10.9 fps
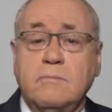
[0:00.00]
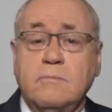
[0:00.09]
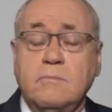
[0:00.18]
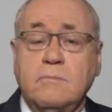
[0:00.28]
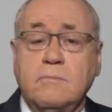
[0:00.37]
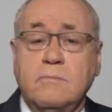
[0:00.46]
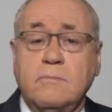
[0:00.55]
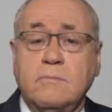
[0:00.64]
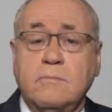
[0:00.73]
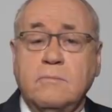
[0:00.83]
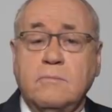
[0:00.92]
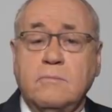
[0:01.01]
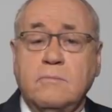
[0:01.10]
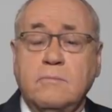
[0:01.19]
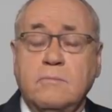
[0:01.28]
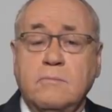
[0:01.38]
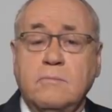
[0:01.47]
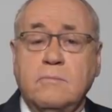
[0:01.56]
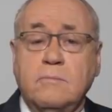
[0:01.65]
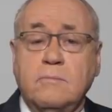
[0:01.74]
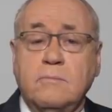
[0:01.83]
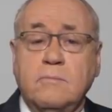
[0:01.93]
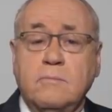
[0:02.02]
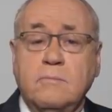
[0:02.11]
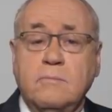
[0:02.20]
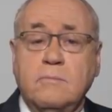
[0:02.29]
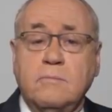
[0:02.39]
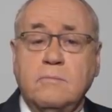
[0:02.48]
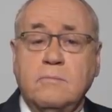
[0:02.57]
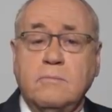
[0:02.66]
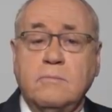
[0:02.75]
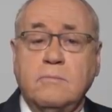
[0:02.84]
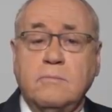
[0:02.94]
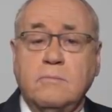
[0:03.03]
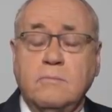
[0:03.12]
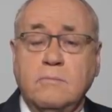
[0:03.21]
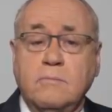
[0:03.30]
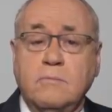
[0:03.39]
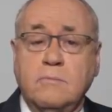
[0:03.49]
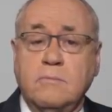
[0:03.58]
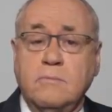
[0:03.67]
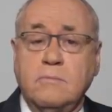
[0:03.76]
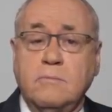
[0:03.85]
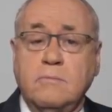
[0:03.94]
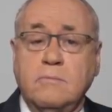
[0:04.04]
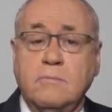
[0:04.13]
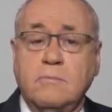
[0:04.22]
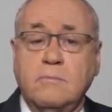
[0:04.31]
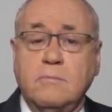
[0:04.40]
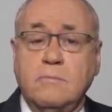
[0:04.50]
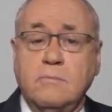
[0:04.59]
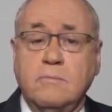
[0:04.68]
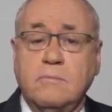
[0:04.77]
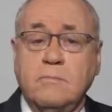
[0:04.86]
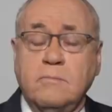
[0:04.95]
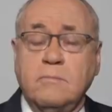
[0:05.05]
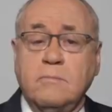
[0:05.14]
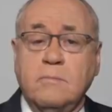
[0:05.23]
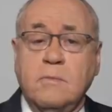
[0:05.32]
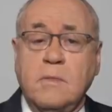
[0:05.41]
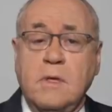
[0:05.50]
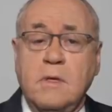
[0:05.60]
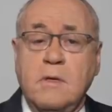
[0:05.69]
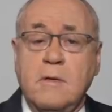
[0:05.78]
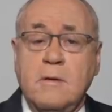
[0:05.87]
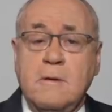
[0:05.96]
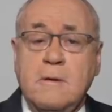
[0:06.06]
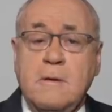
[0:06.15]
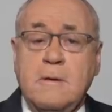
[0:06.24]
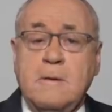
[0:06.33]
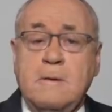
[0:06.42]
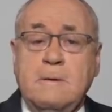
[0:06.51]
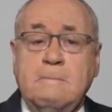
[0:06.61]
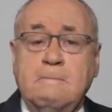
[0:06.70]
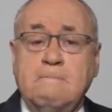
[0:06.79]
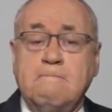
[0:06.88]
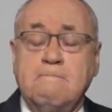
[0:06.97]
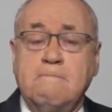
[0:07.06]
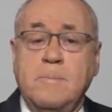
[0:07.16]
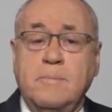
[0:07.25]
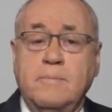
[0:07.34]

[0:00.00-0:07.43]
[no speech]